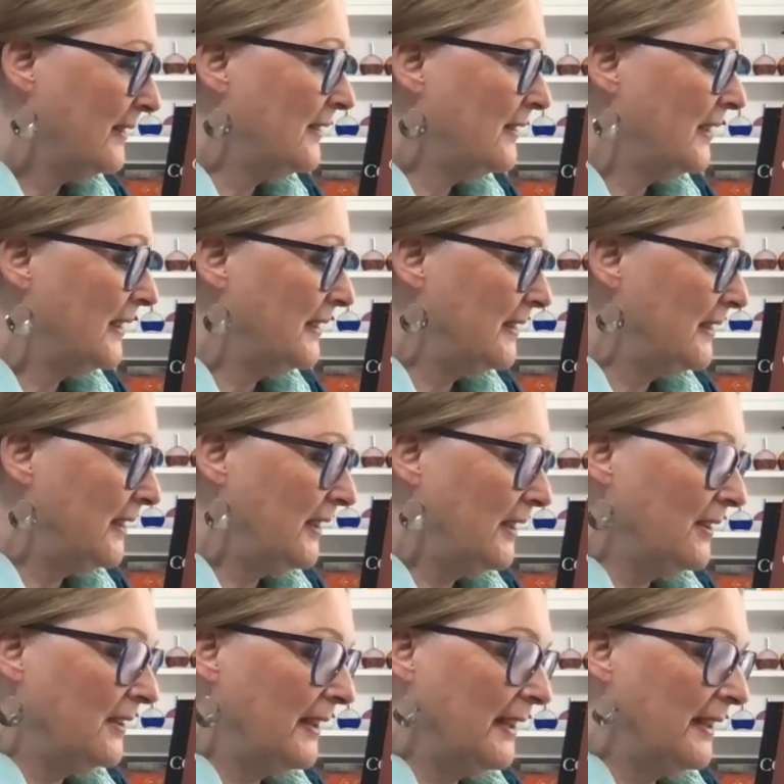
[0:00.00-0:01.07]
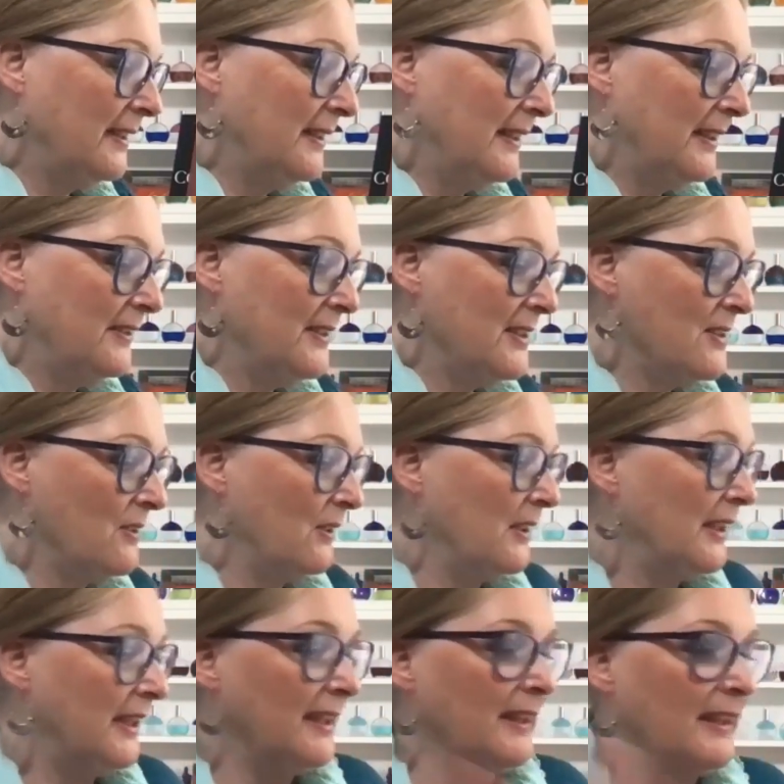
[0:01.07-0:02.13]
Right here and there it's gone
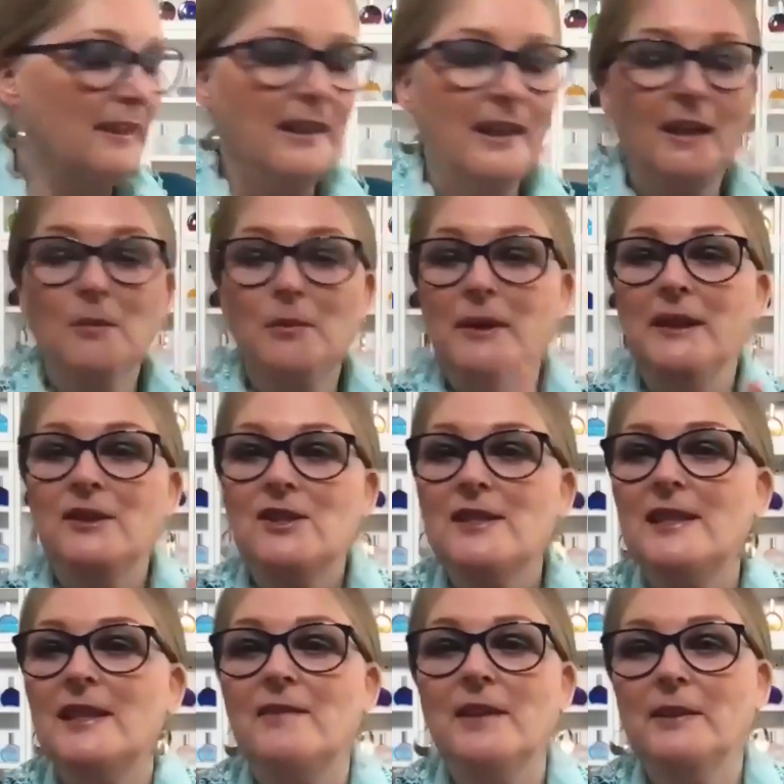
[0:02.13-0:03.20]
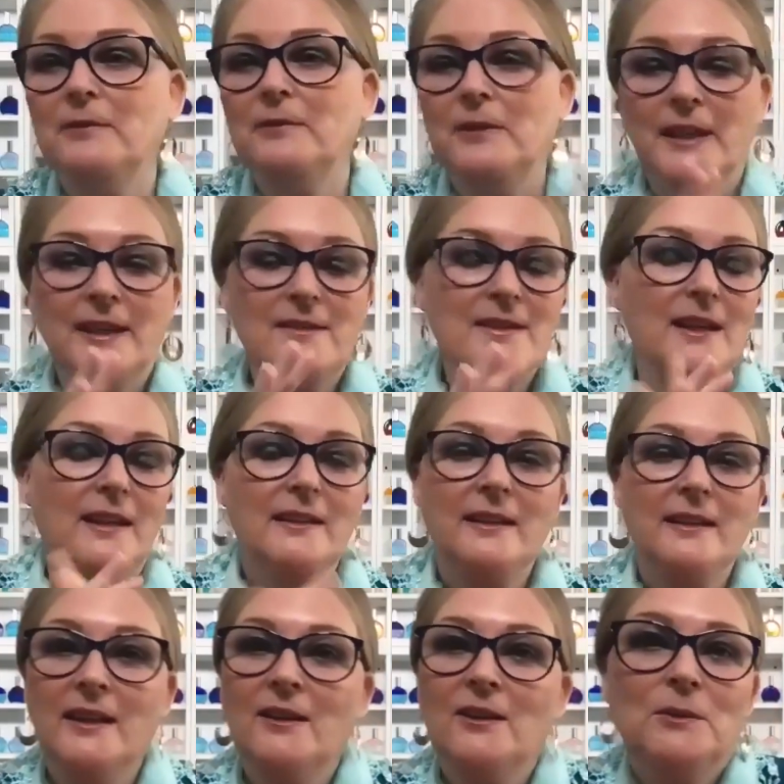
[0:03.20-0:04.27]
again. Okay, I'm going to just leave that for now so I
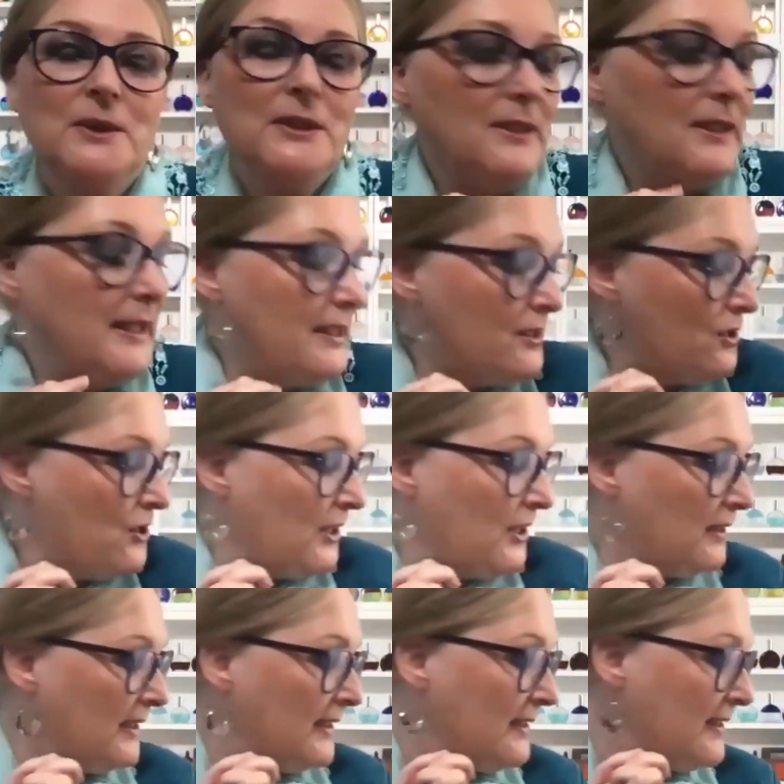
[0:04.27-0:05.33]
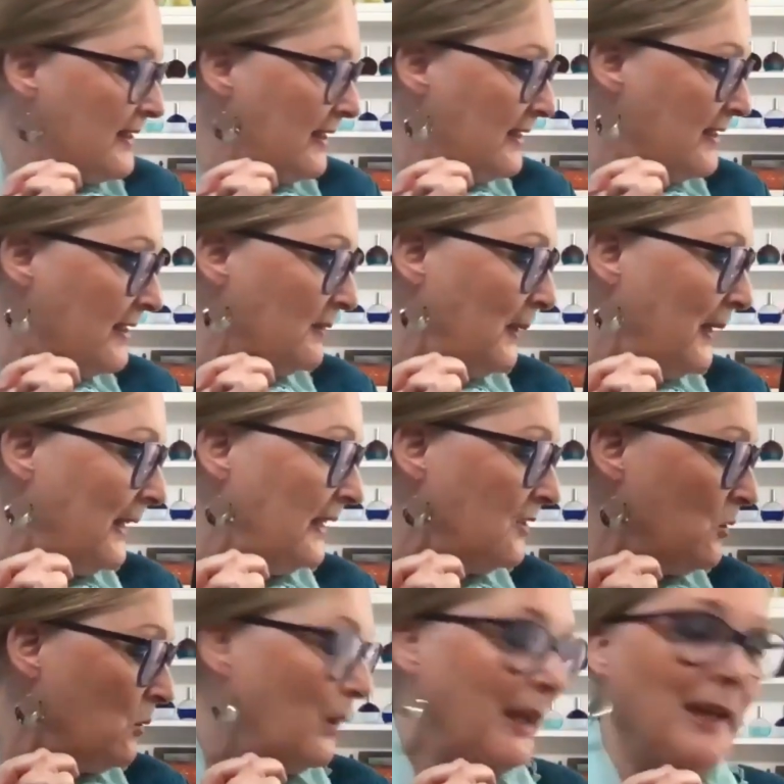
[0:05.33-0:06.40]
can get on with today's chat. It's it's we're
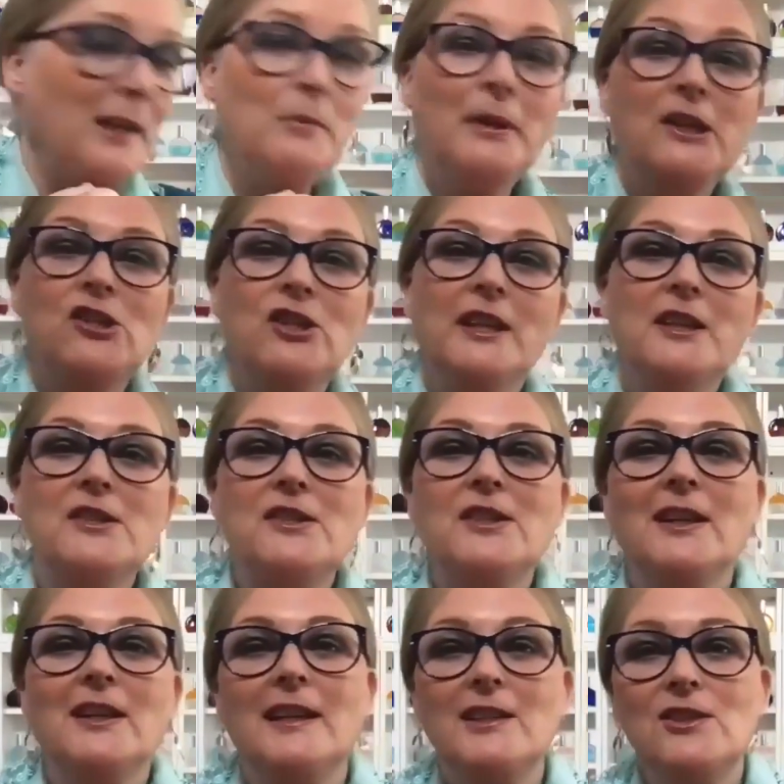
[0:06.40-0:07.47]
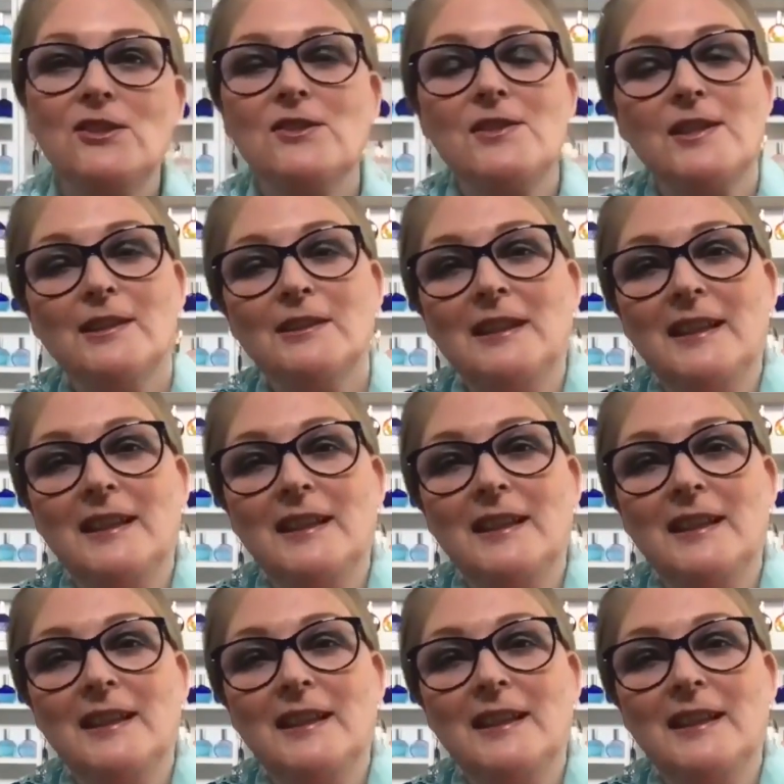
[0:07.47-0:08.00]
talking about shadows today too, so